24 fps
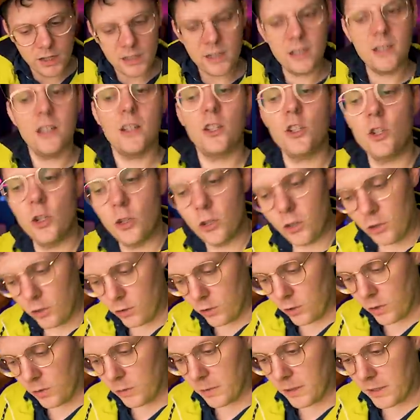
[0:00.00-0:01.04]
an additional
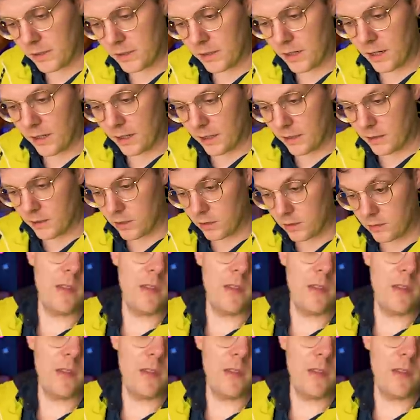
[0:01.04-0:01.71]
YouTuber to send it to.